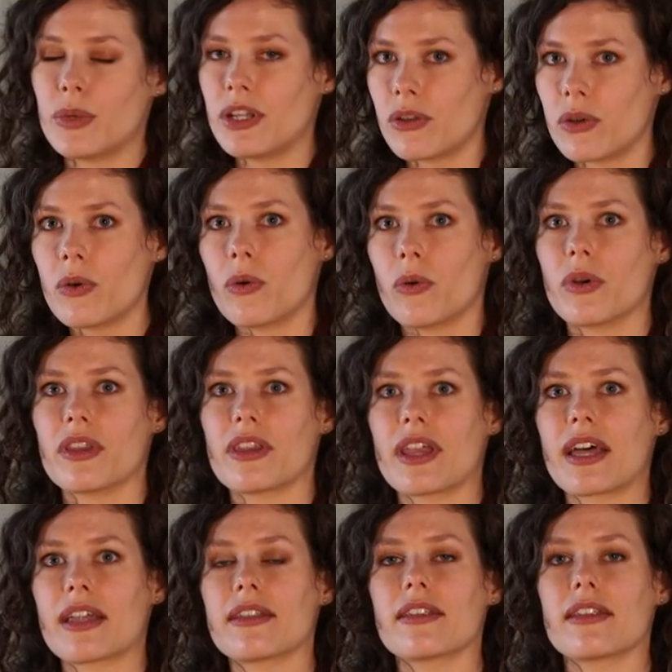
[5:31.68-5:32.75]
we know
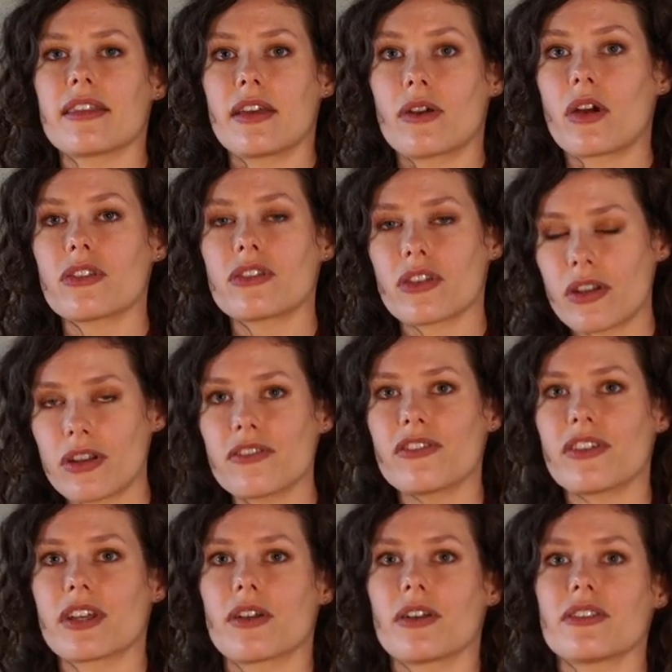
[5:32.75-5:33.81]
that there are certain
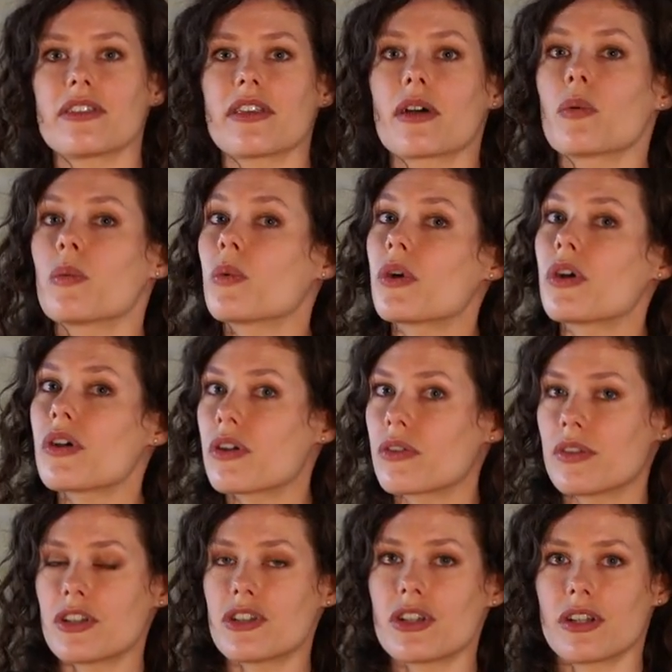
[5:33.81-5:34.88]
figures that were
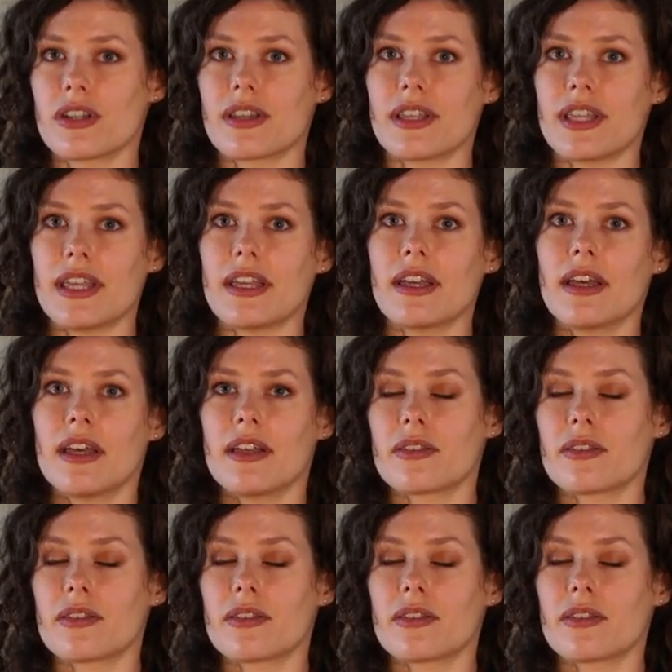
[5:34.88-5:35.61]
originally